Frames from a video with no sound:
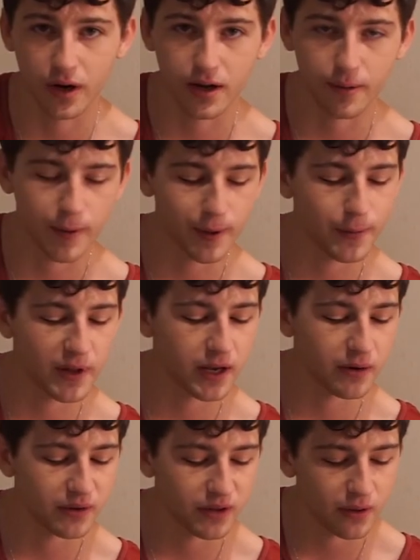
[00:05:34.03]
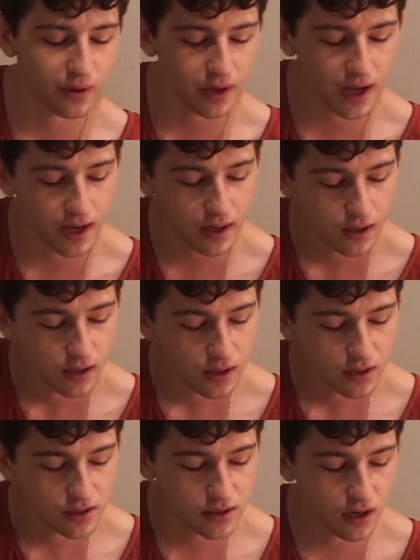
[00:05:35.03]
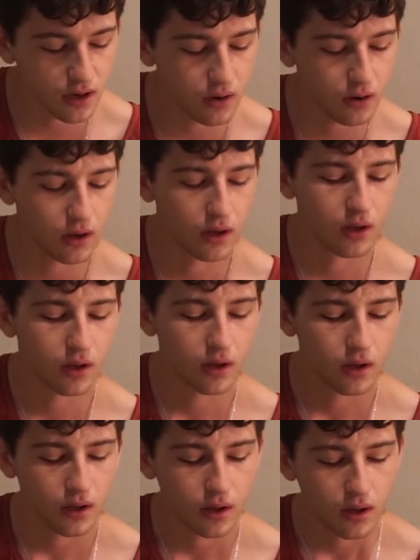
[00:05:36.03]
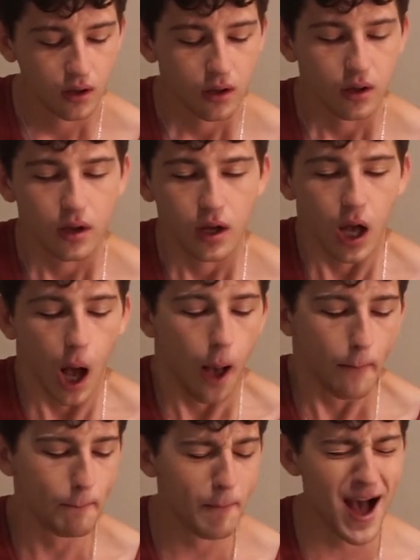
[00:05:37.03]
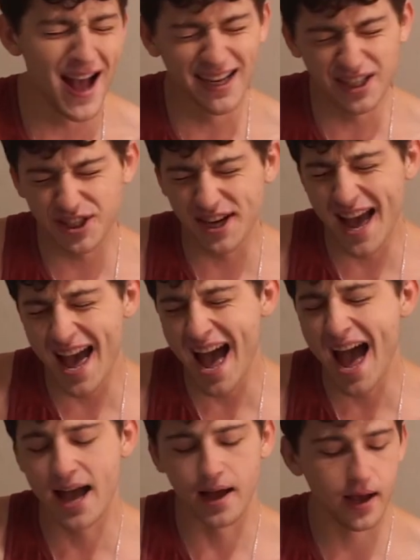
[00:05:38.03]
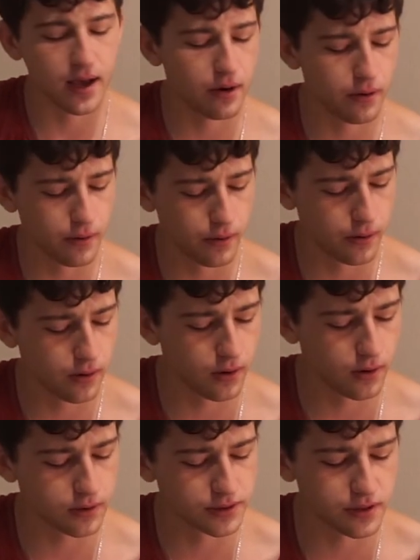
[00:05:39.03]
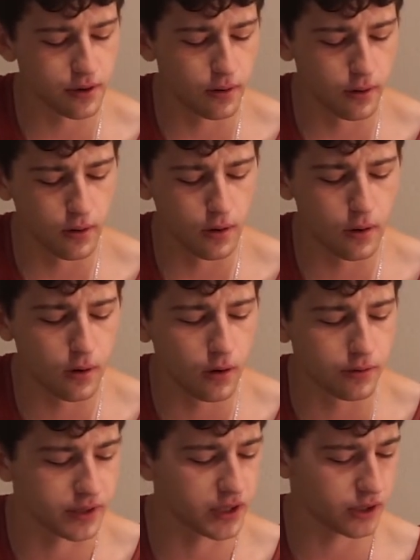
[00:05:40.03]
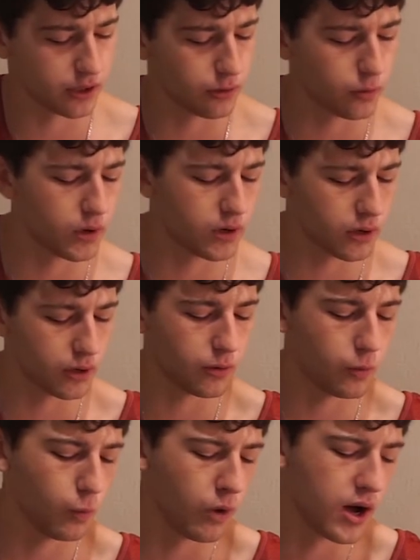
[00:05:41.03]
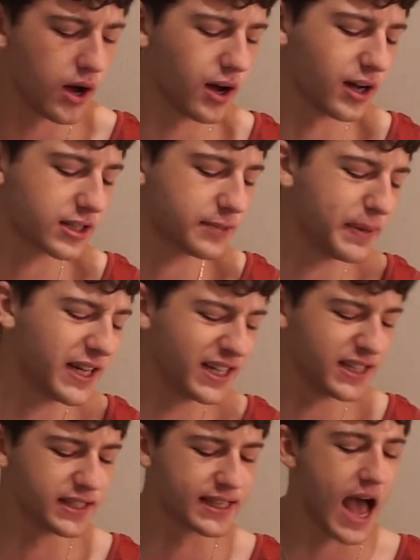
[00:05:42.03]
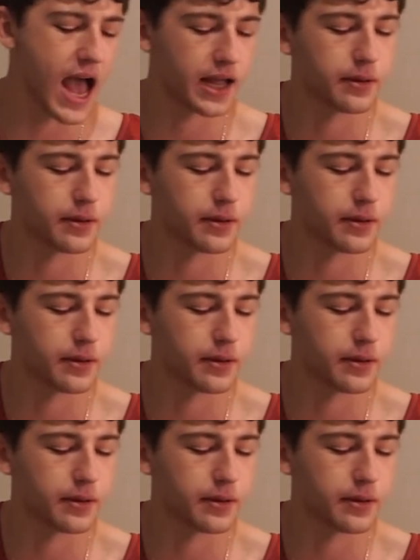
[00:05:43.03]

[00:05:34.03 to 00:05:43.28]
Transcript: I'm going to play it with you, okay? So, my shadow's the only one that wants beside